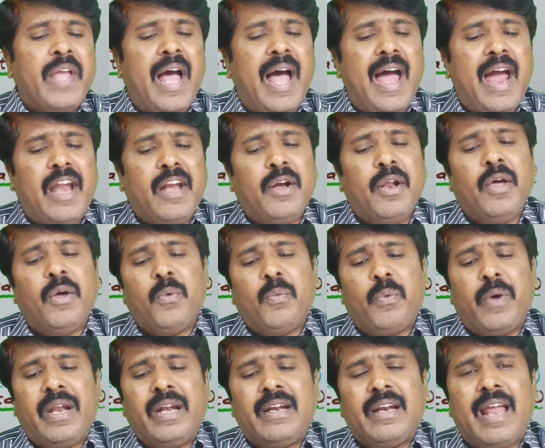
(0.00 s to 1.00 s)
And
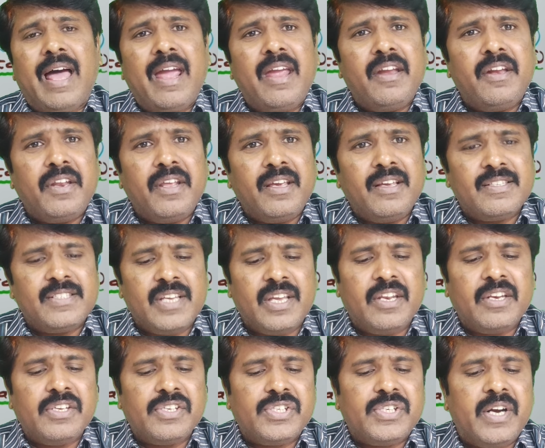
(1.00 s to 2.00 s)
when light is
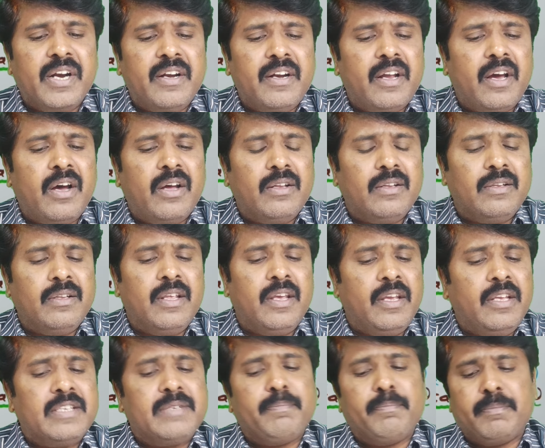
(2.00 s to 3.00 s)
incident on
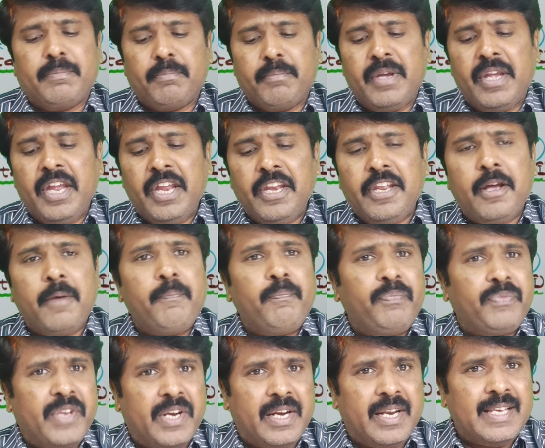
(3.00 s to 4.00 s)
this
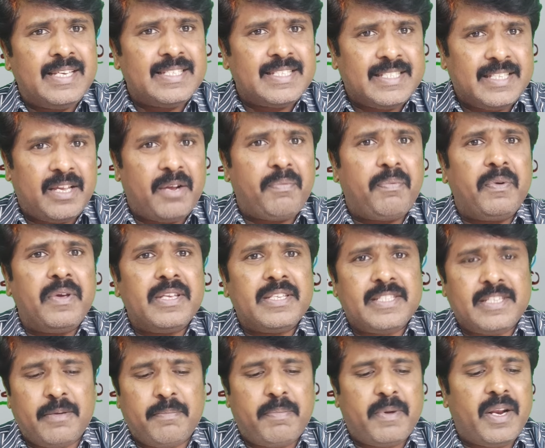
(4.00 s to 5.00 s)
medium, that is
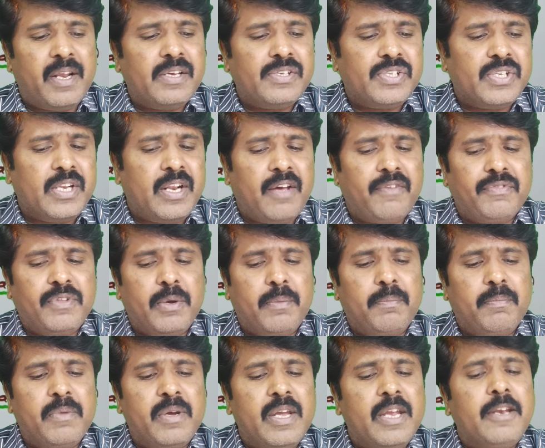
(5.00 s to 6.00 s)
surface separation of the
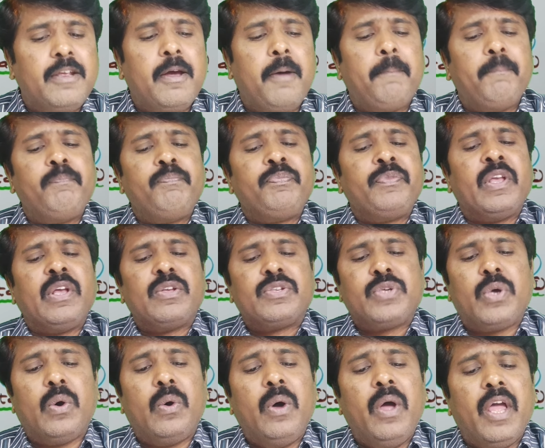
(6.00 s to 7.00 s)
medium,
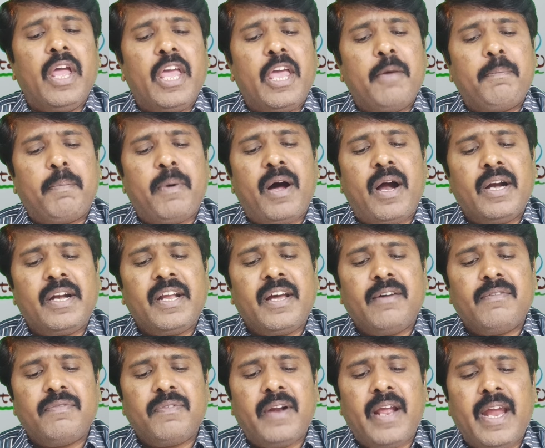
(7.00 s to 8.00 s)
so a part
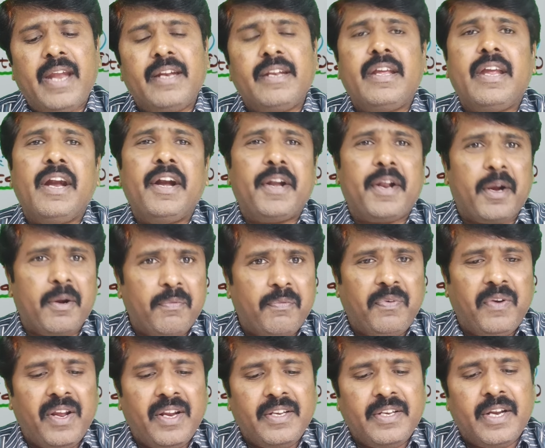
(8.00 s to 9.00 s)
of light get
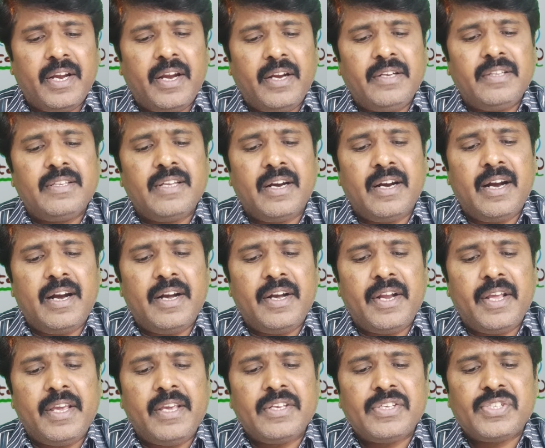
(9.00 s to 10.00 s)
reflected,
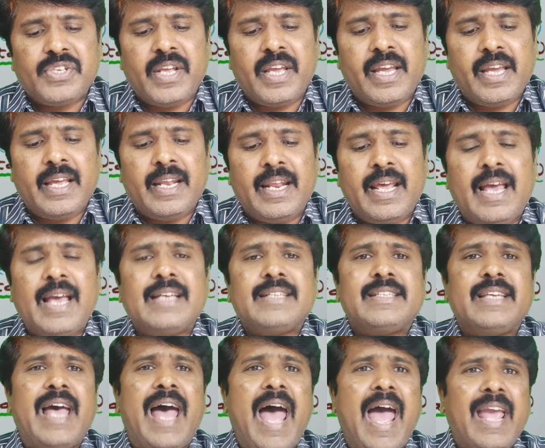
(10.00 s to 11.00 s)
that is taken
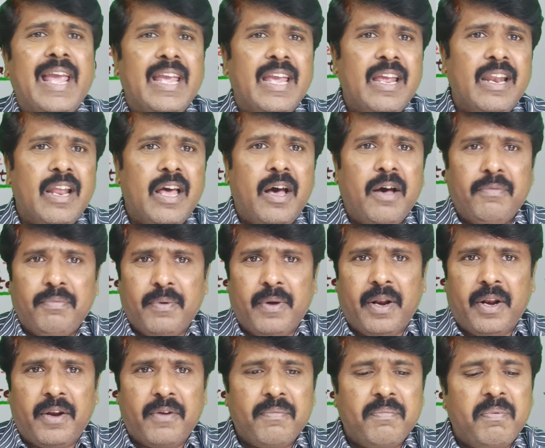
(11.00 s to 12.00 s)
as angle of
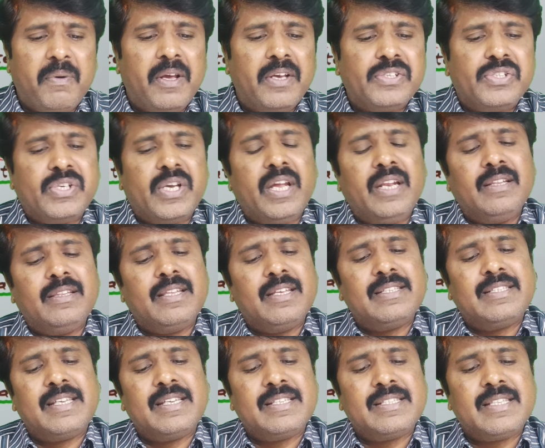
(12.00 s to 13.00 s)
reflection.
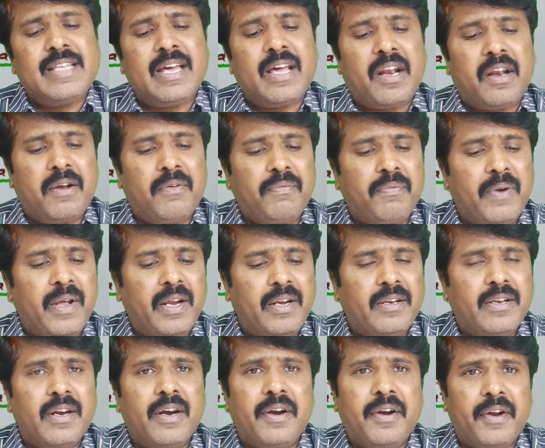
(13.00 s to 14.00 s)
This is the
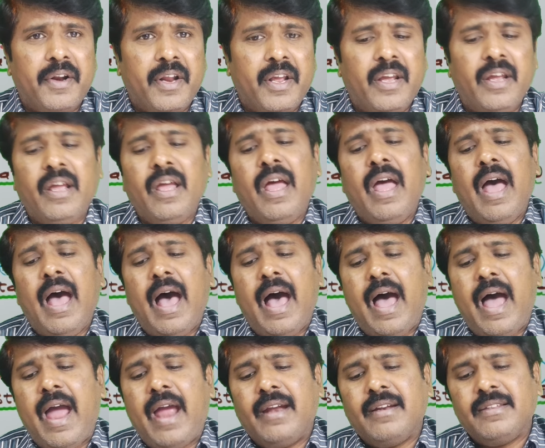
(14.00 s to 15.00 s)
reflected ray
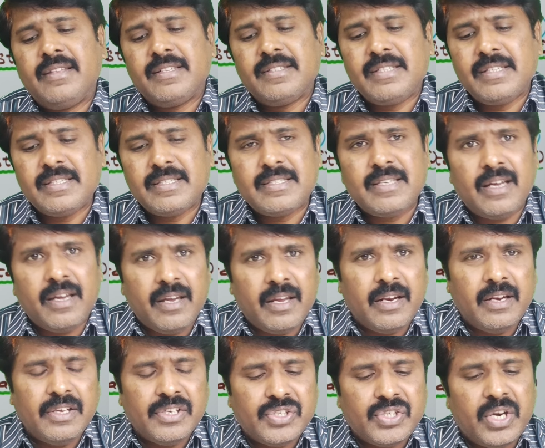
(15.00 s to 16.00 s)
and this is the
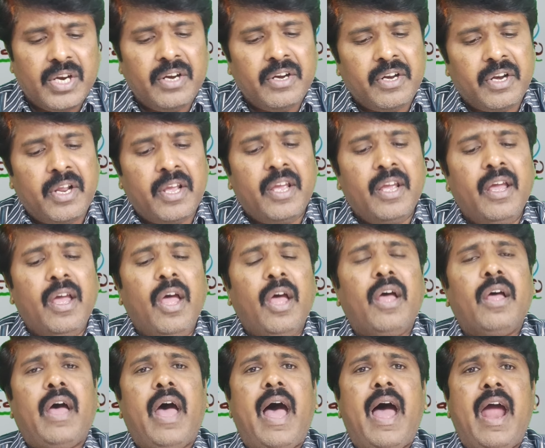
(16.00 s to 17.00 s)
incident ray,
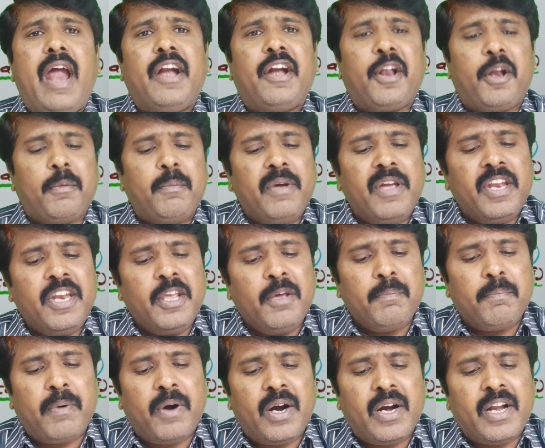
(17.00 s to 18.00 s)
and
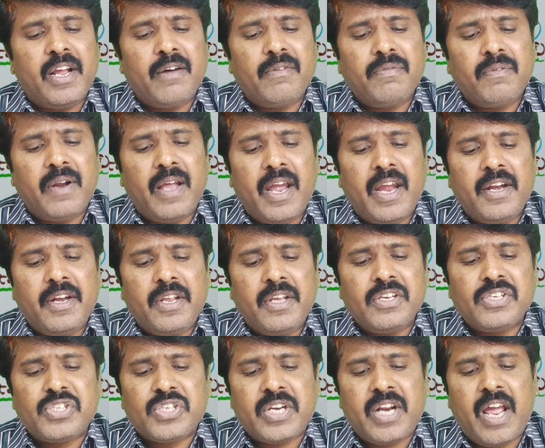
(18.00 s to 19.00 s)
remaining part of light
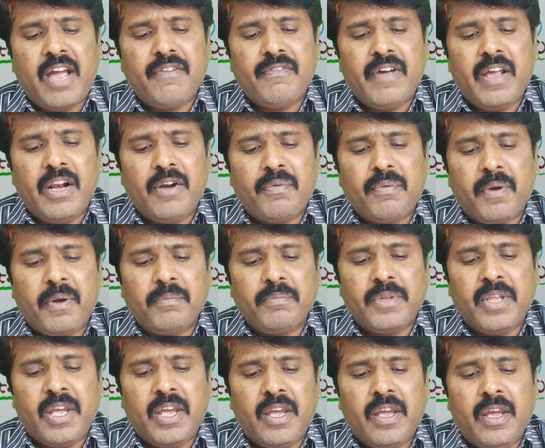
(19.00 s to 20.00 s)
is travel
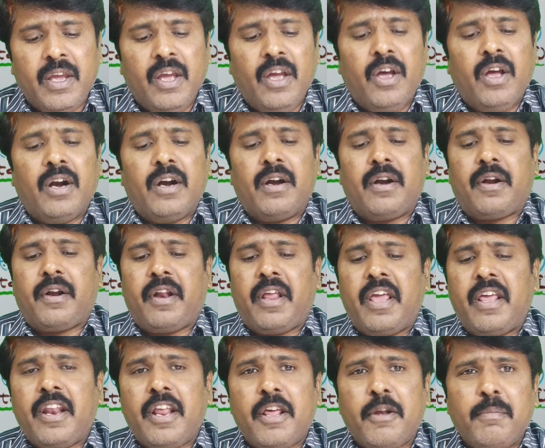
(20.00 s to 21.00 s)
from the
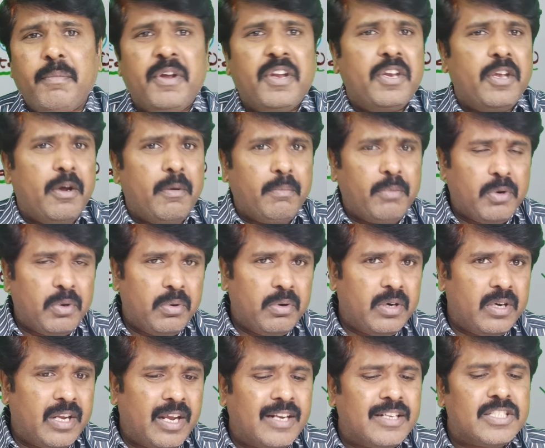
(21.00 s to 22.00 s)
rarer medium to
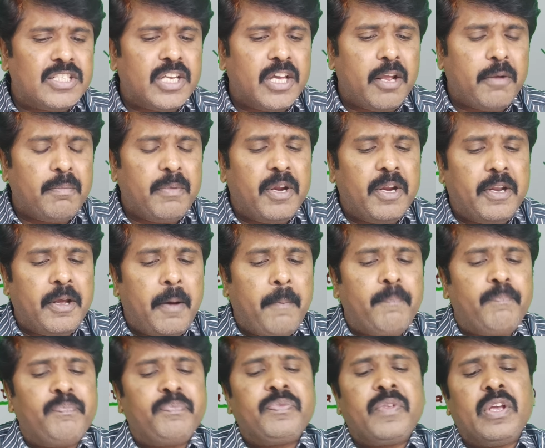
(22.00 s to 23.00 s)
denser
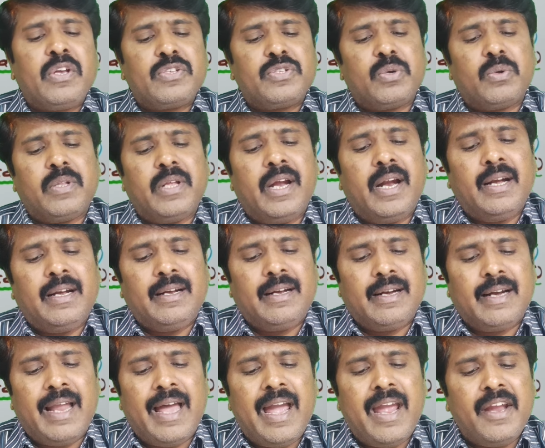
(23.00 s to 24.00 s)
medium. So that
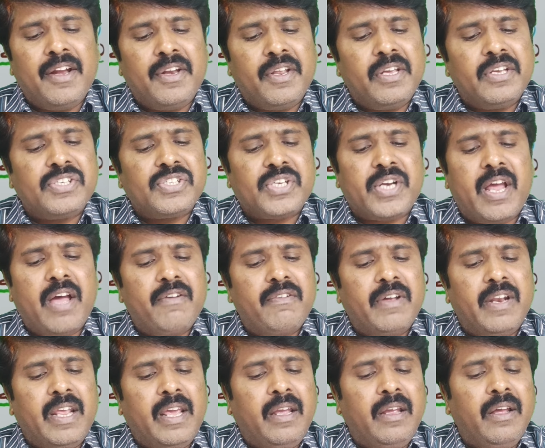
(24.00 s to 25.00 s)
light is
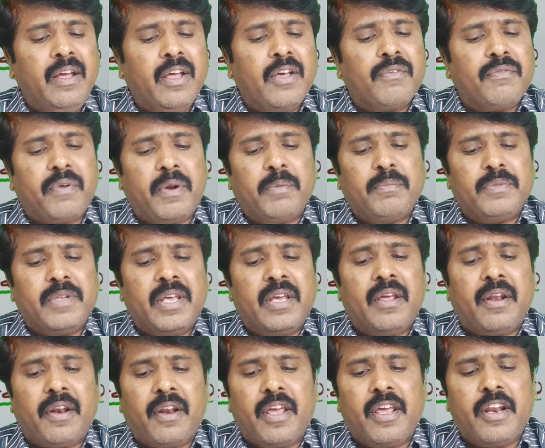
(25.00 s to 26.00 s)
traveling from the
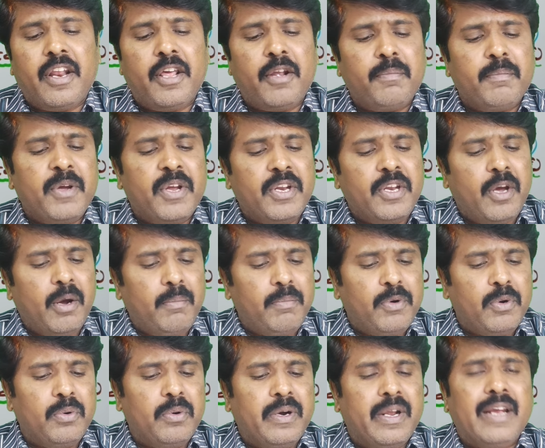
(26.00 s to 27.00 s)
rarer medium
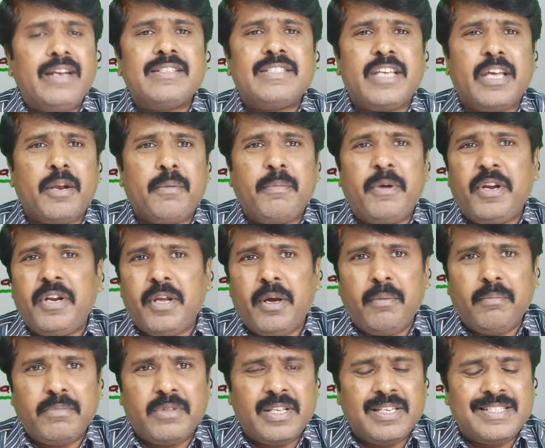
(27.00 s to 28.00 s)
to denser medium.